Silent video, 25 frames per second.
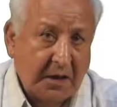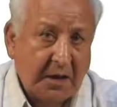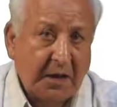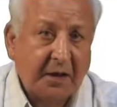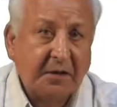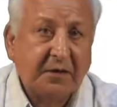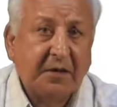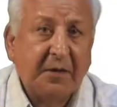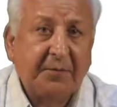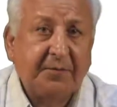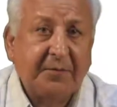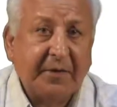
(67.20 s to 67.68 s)

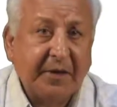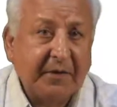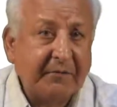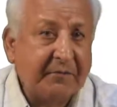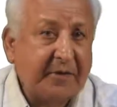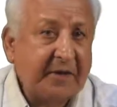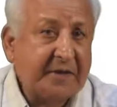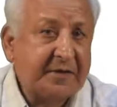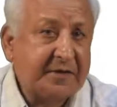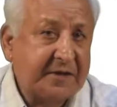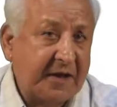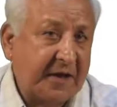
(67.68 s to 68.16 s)
In the
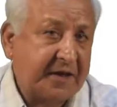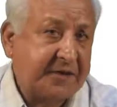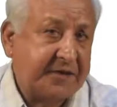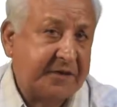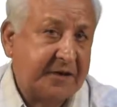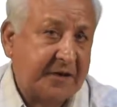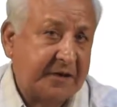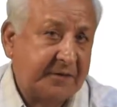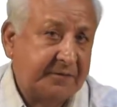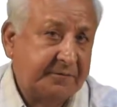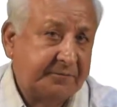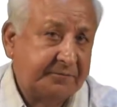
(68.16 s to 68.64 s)
previous
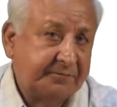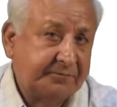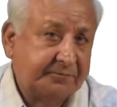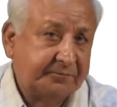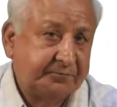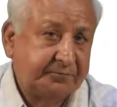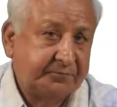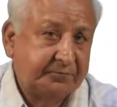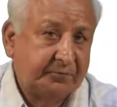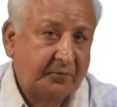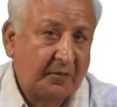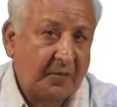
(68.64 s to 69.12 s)
section,
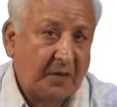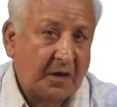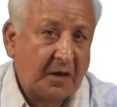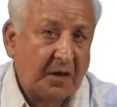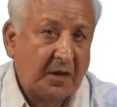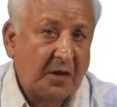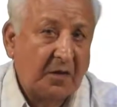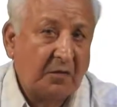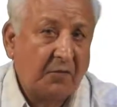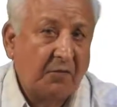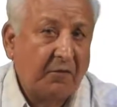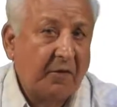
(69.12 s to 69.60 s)

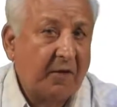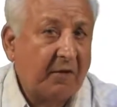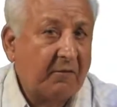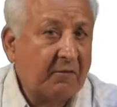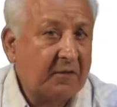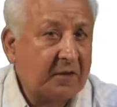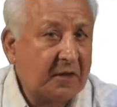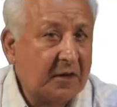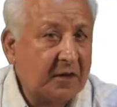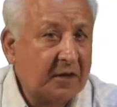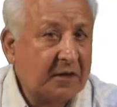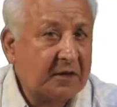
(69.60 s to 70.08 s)
we
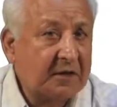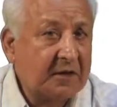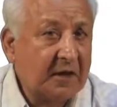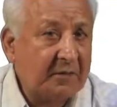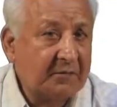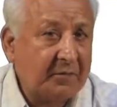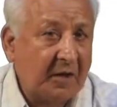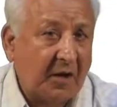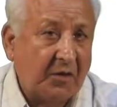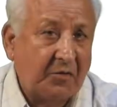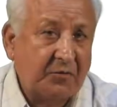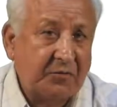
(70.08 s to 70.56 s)
have learned
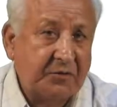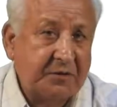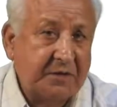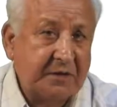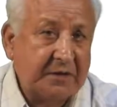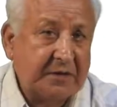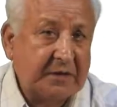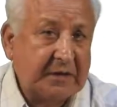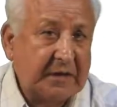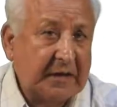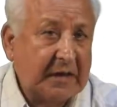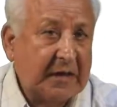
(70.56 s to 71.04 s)
about
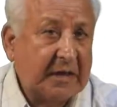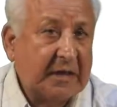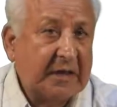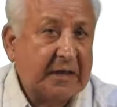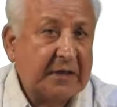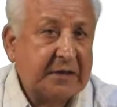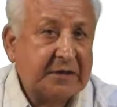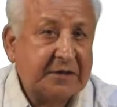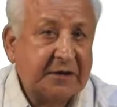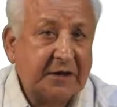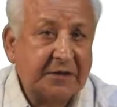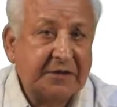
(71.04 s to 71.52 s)

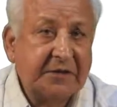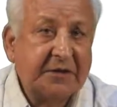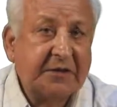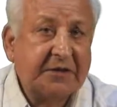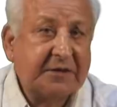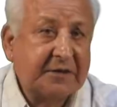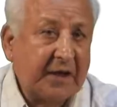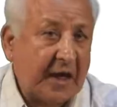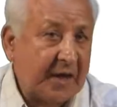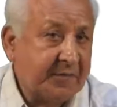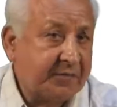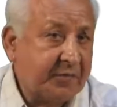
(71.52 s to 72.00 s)

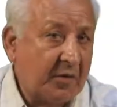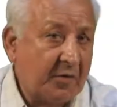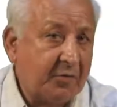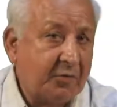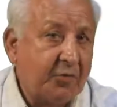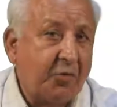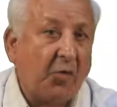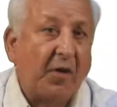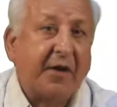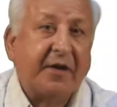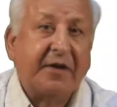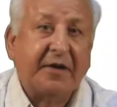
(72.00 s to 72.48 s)
certain type
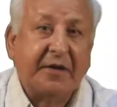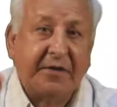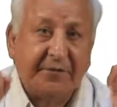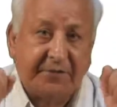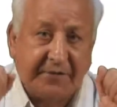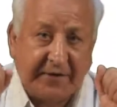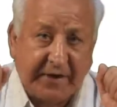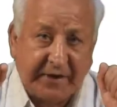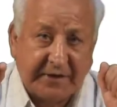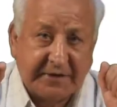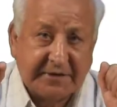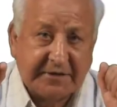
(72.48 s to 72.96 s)
of point
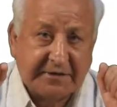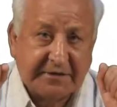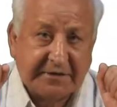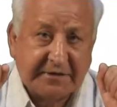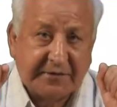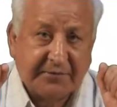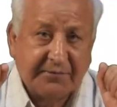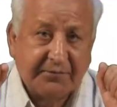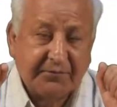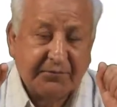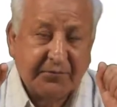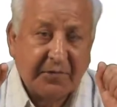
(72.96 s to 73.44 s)

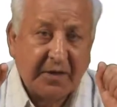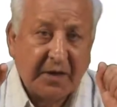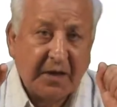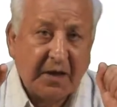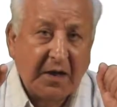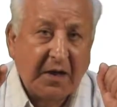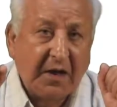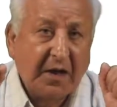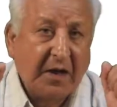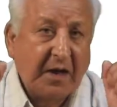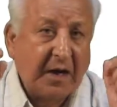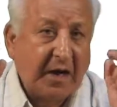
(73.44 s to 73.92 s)
defects
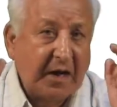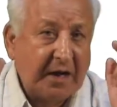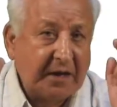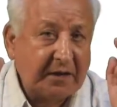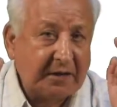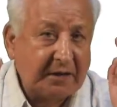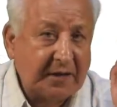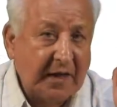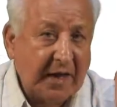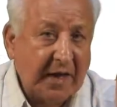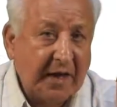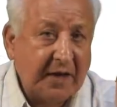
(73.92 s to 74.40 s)

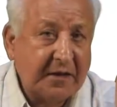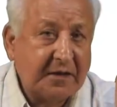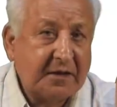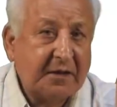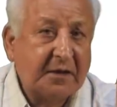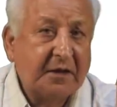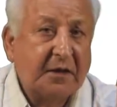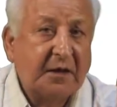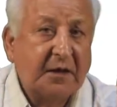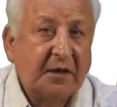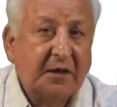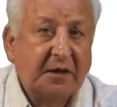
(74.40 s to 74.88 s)
and that
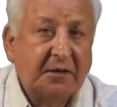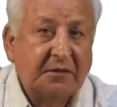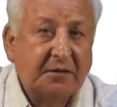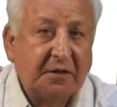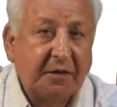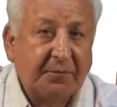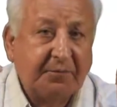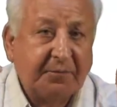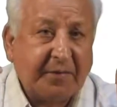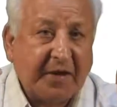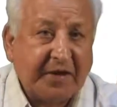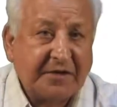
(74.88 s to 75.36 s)

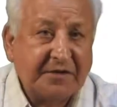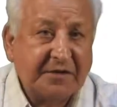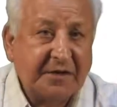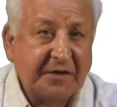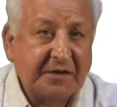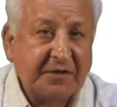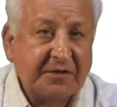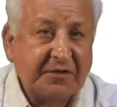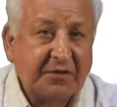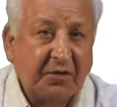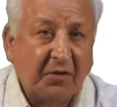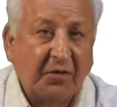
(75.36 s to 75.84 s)
the
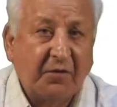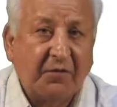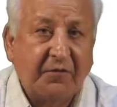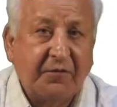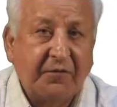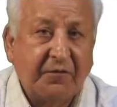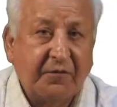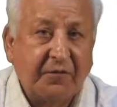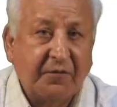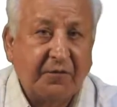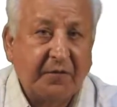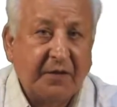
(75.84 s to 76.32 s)
presence
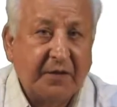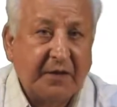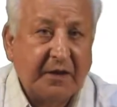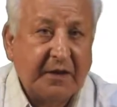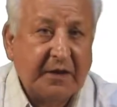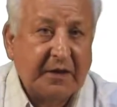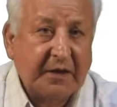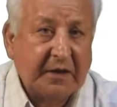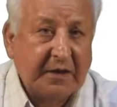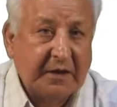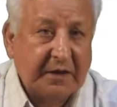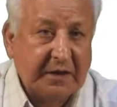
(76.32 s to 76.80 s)
of
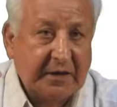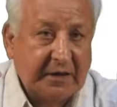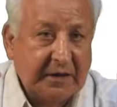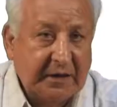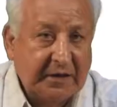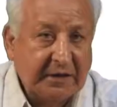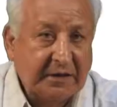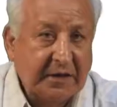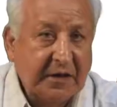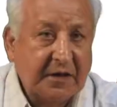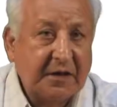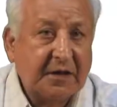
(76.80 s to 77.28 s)

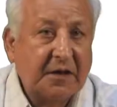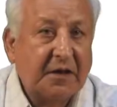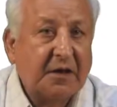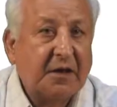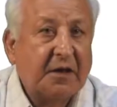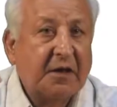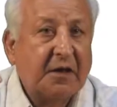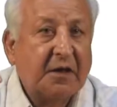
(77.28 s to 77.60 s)
either